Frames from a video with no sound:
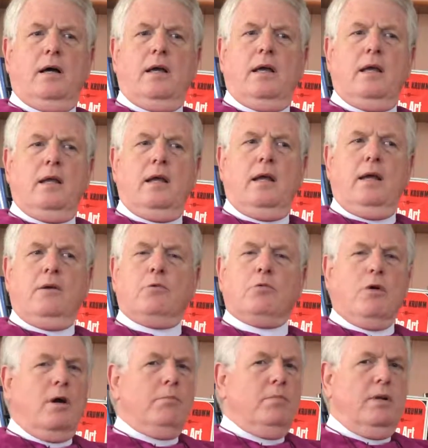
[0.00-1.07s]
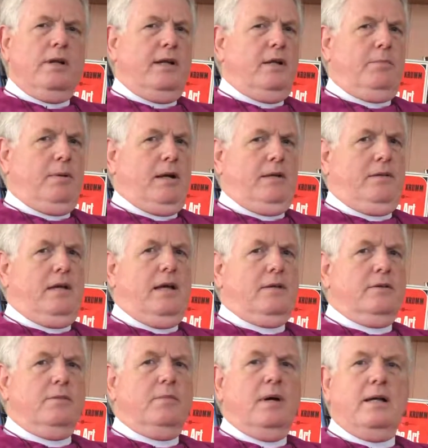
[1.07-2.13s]
any grumbling about
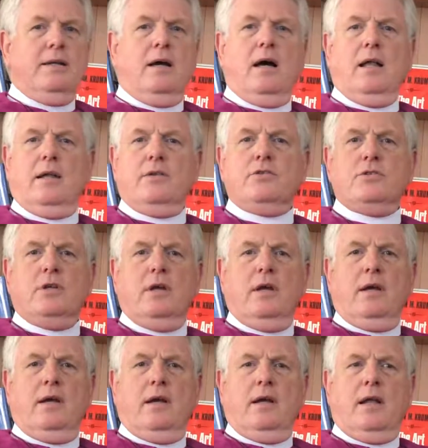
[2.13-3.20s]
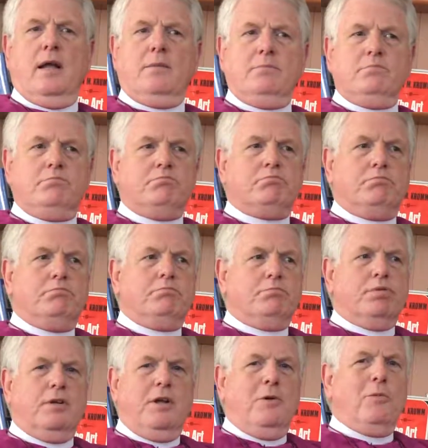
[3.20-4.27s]
that, to my knowledge, and I'm
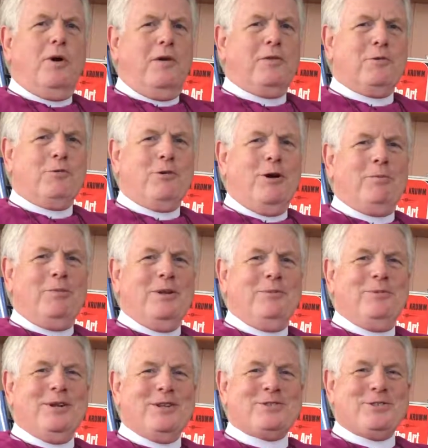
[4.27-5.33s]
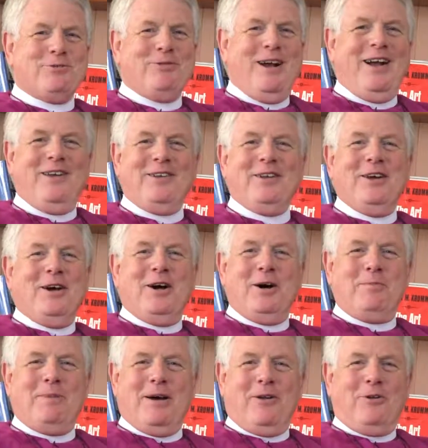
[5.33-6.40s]
pretty aware of the grumbling when it's around
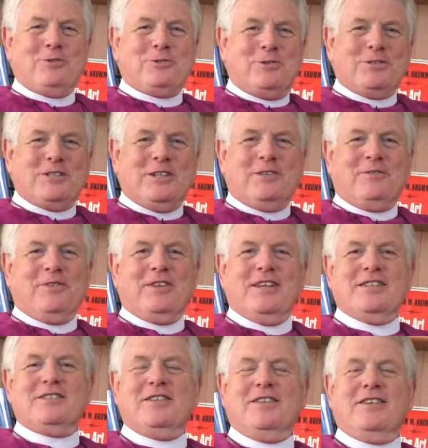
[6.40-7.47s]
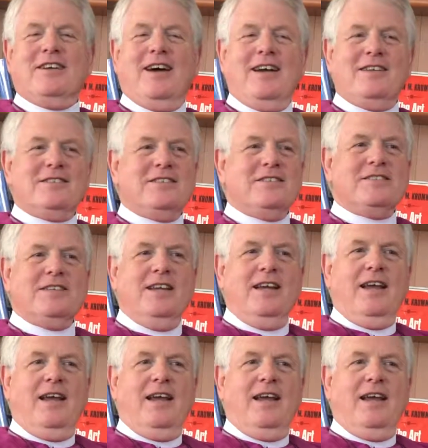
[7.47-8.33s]
about all sorts of different things in the diocese.